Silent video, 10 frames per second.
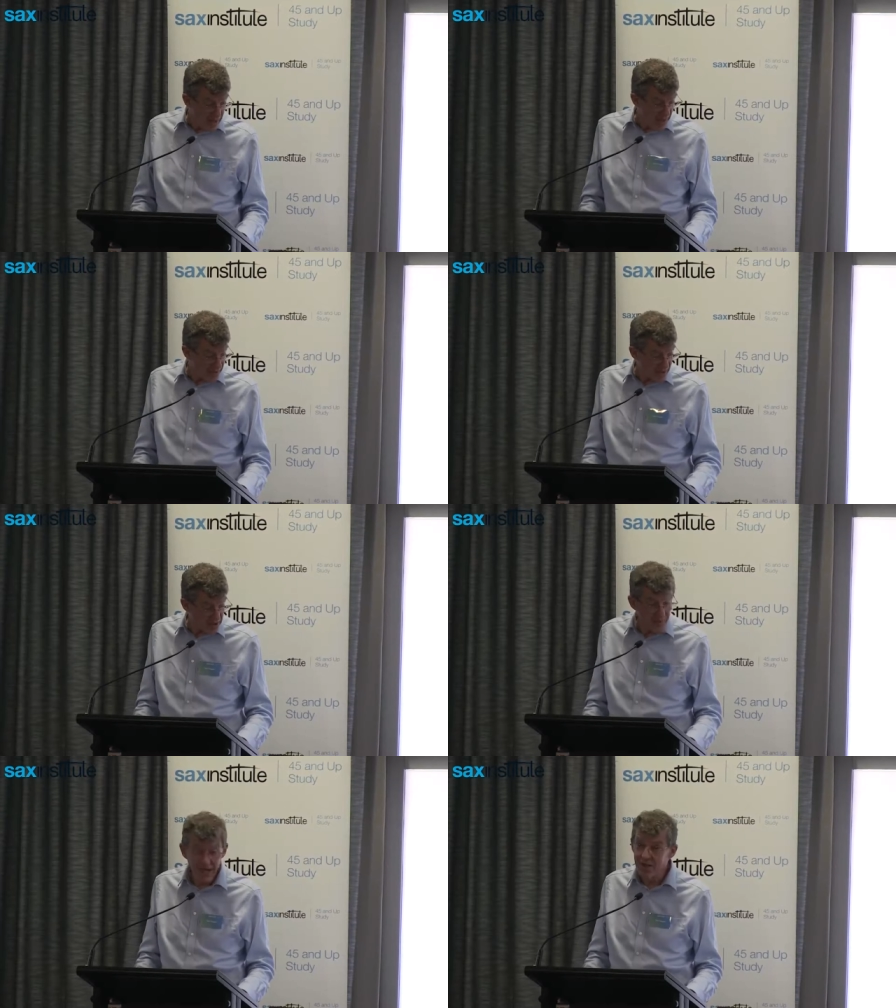it's
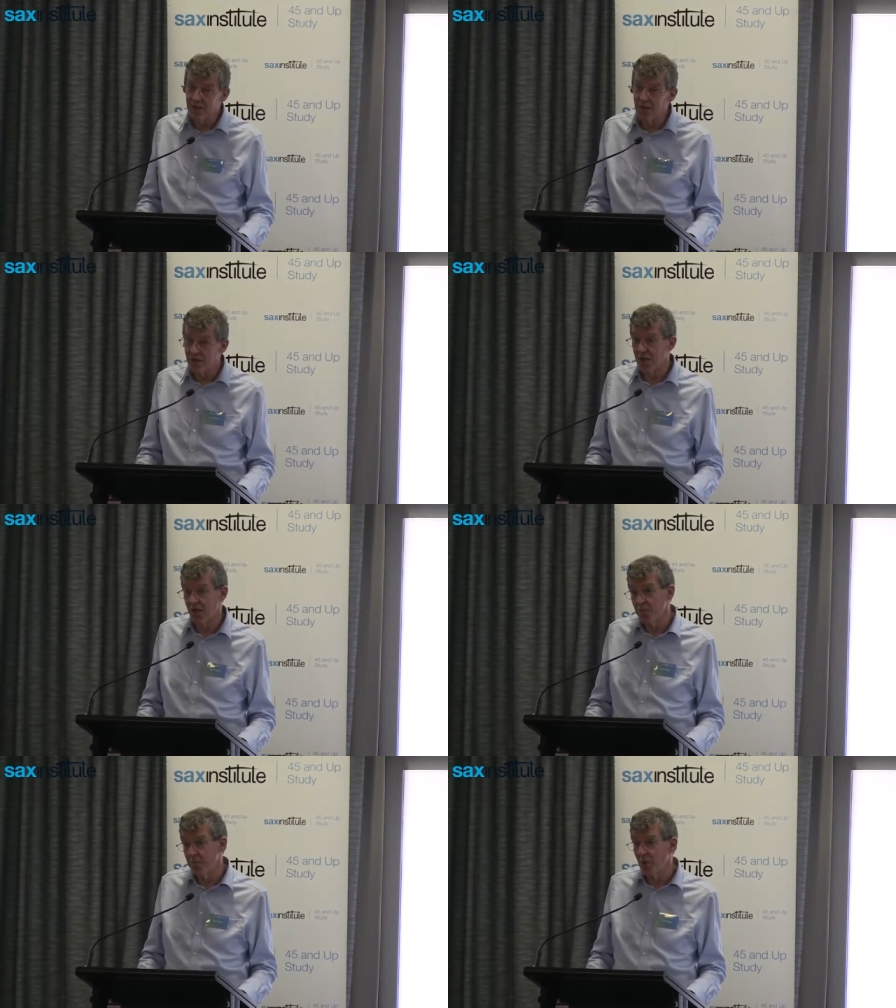estimated that
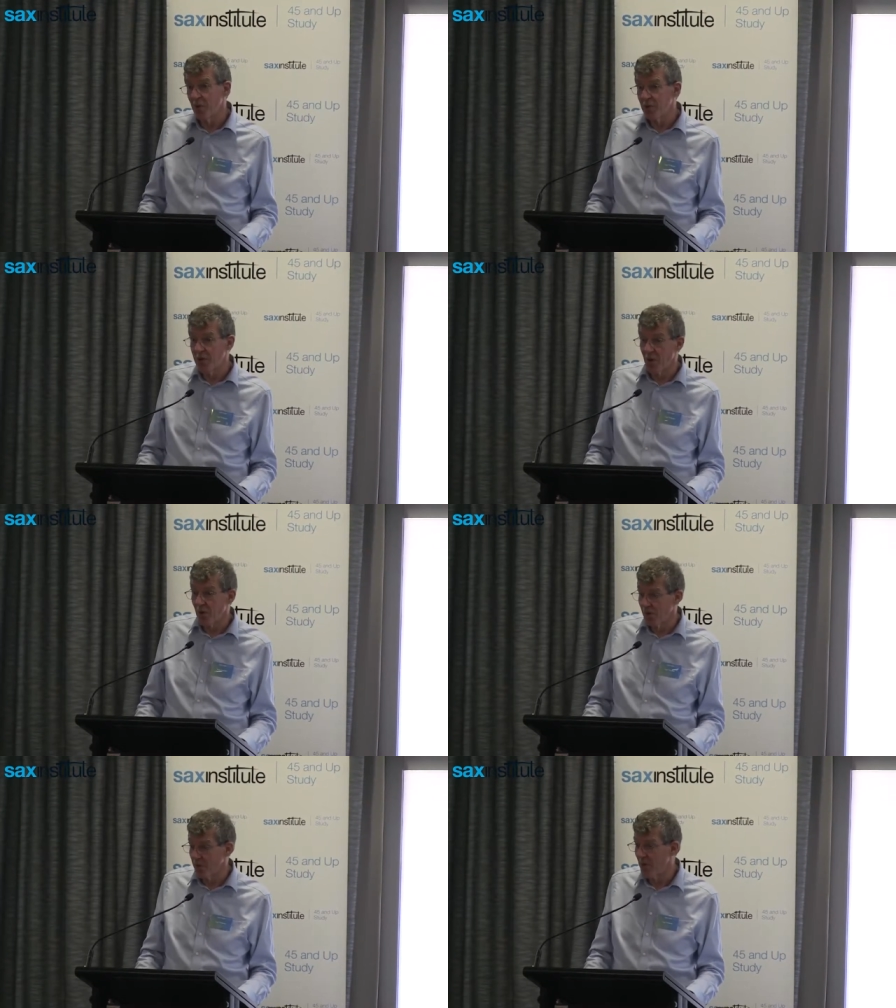$6 billion
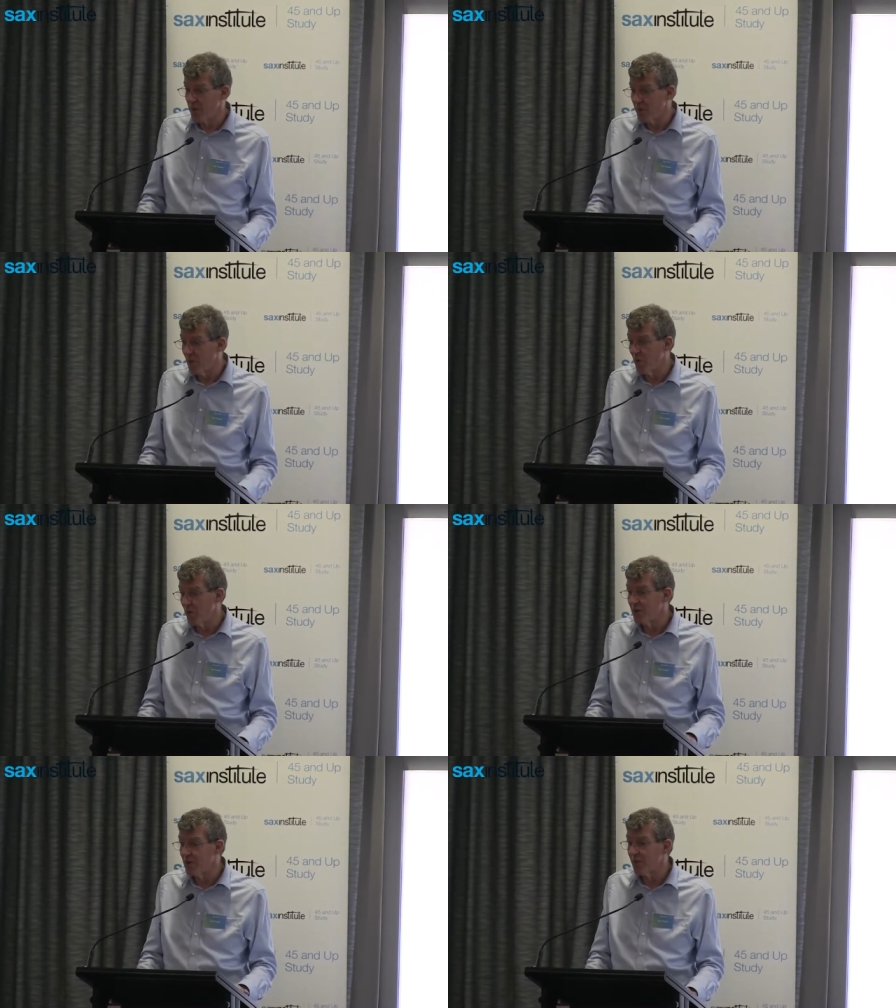will be
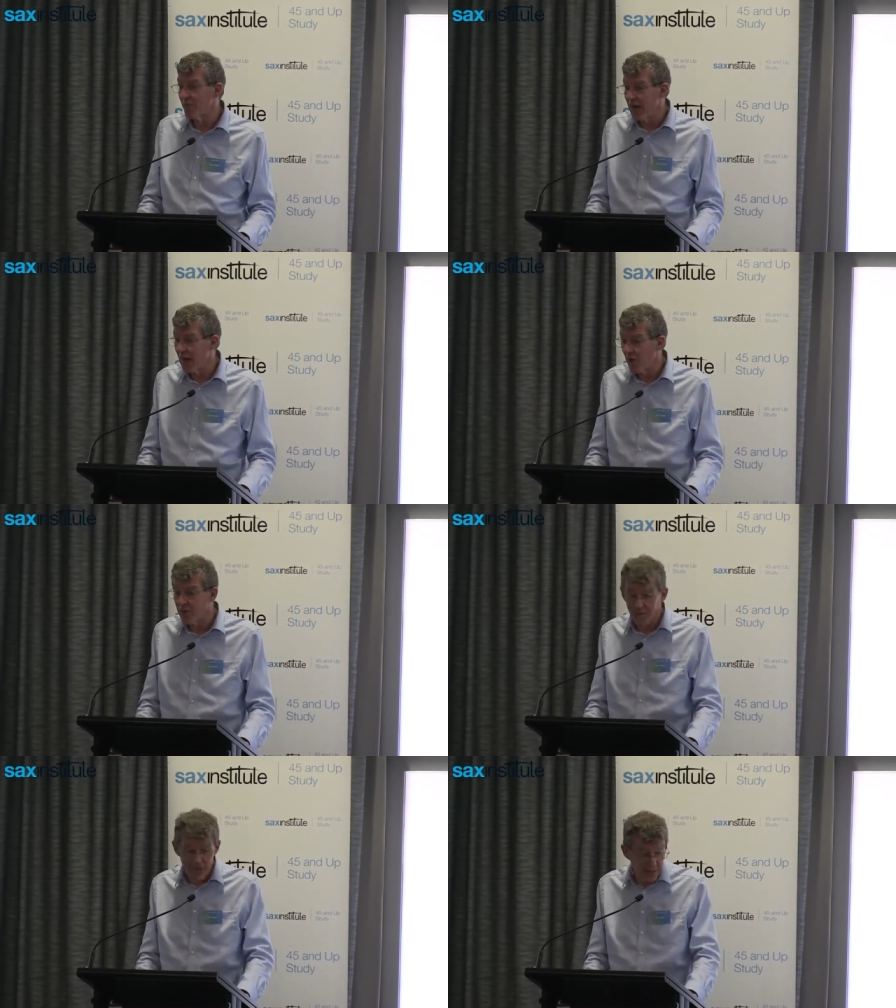poured into
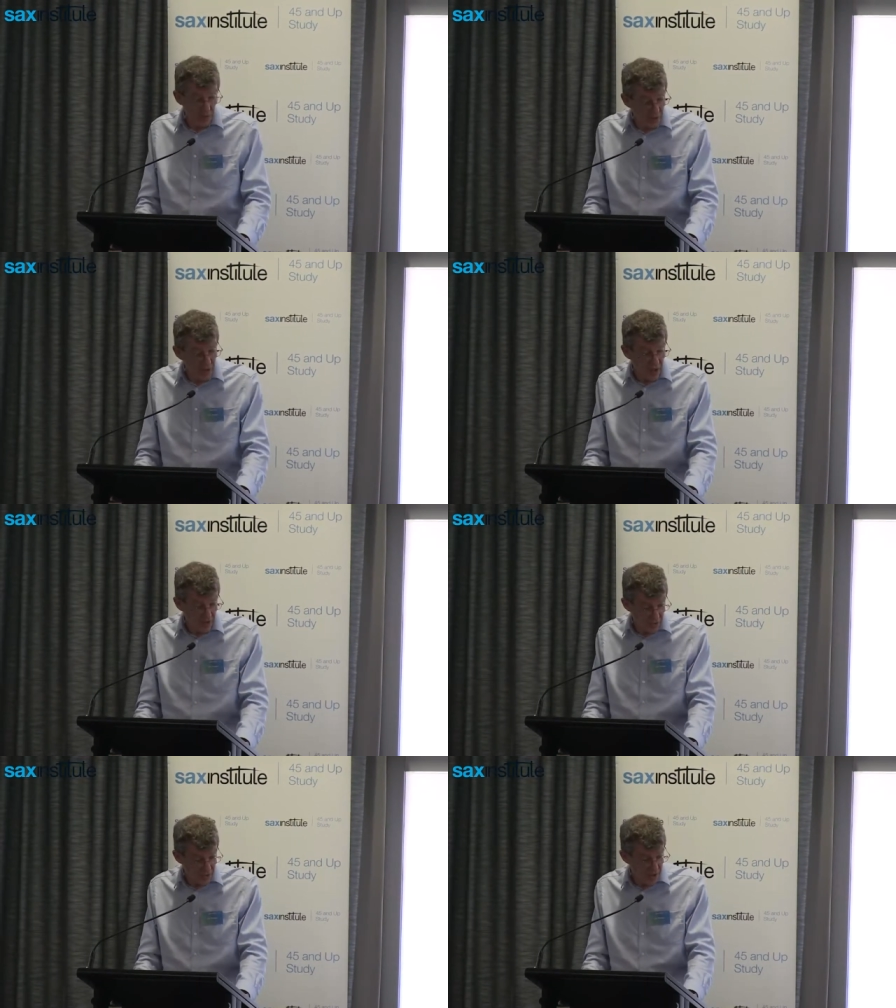health and medical
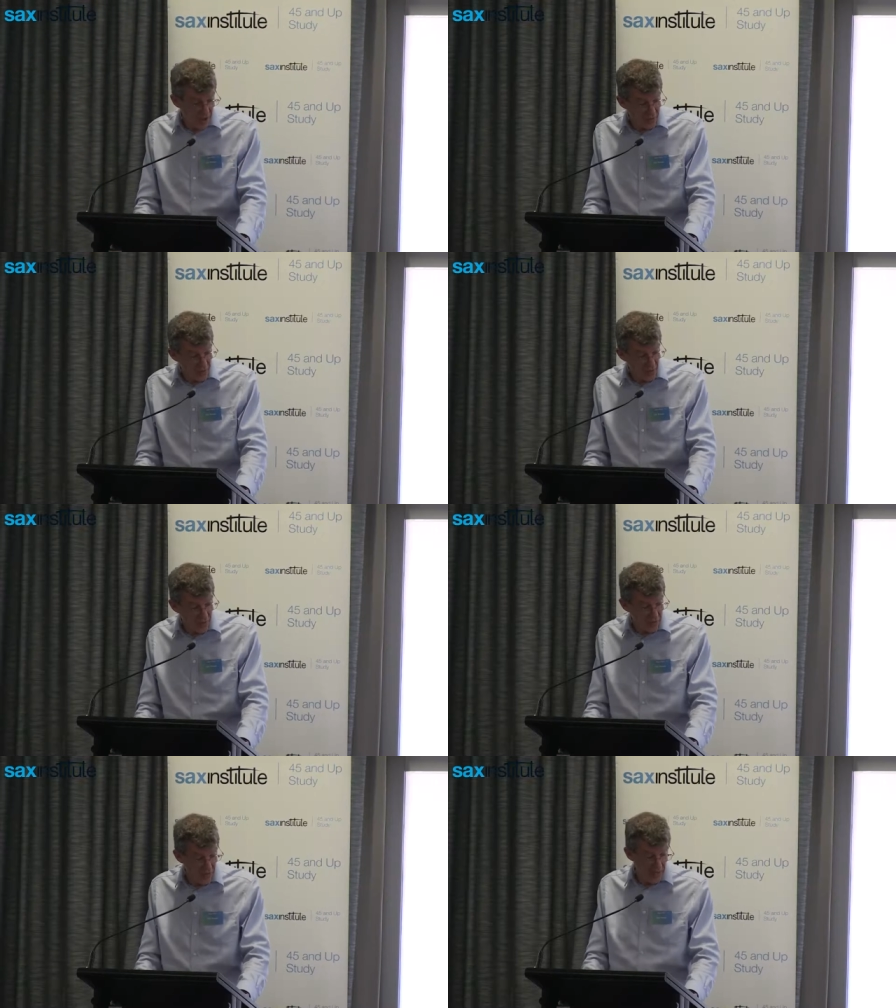research in this country
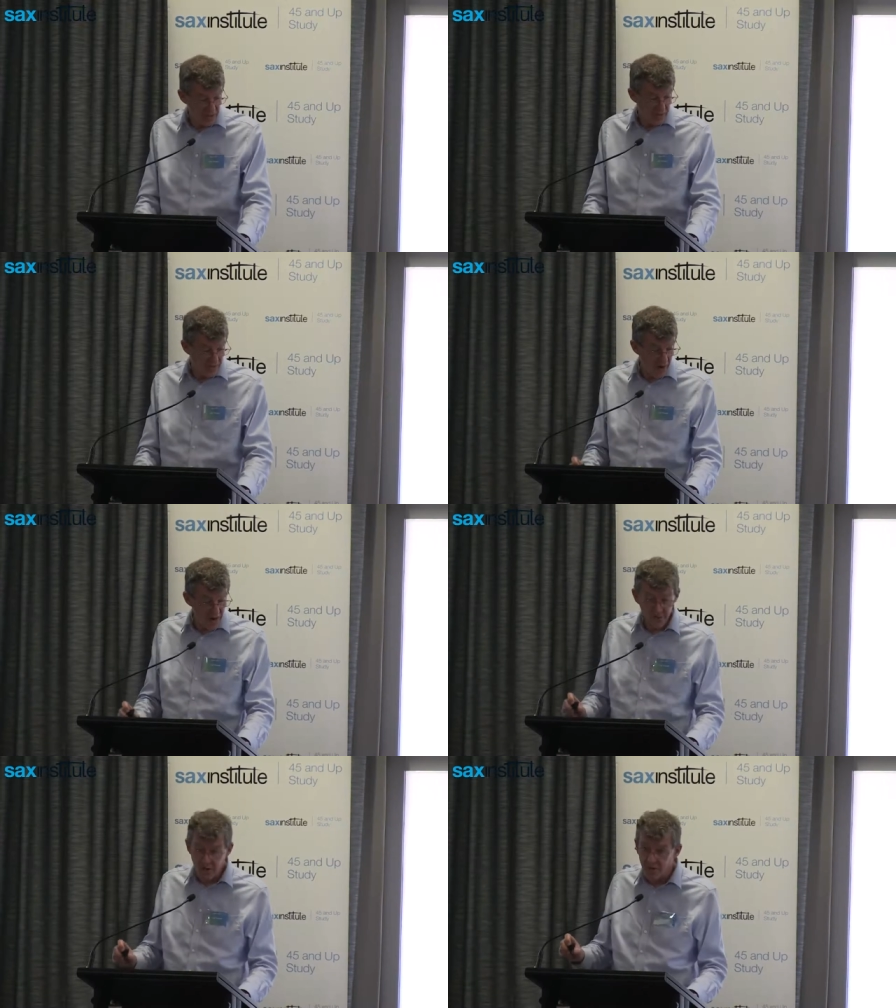over the next
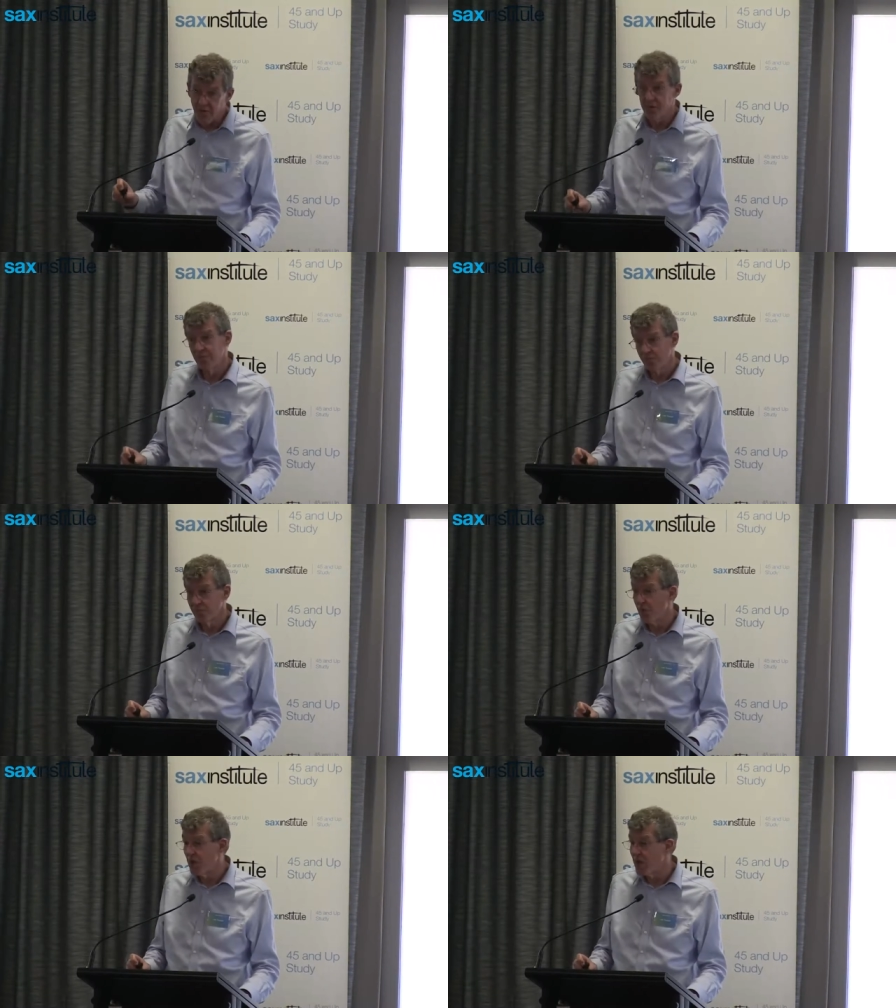five years.
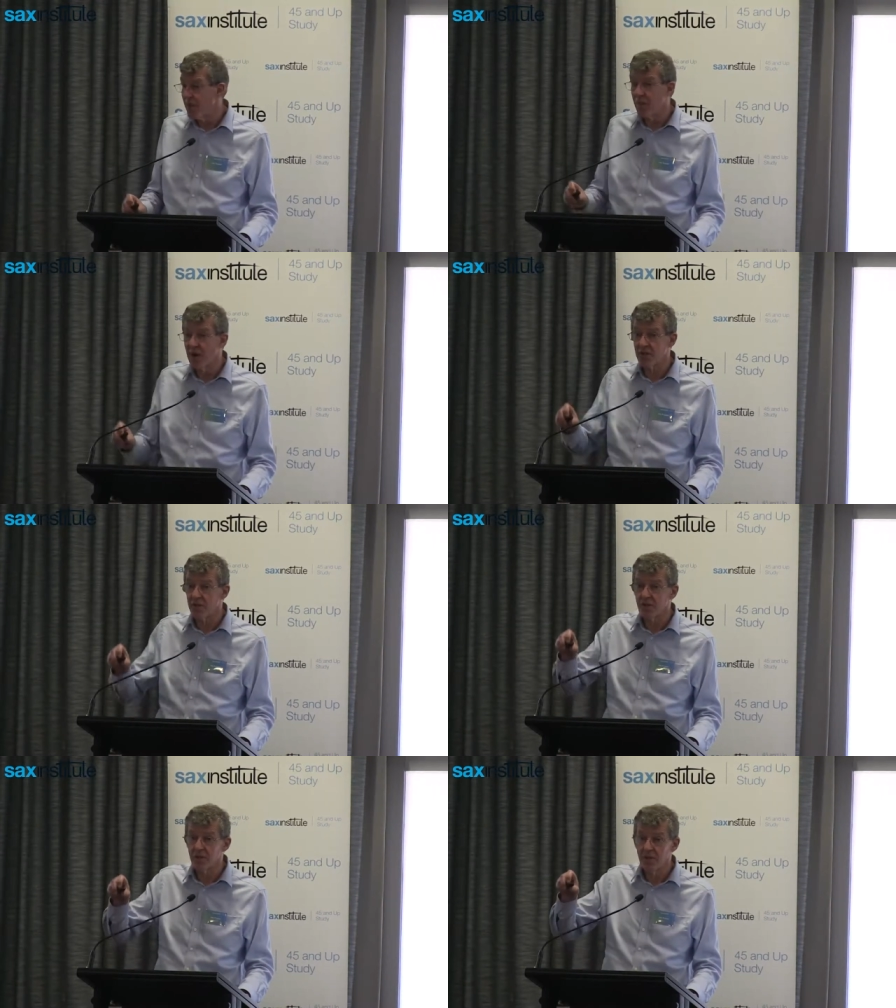Pretty impressive.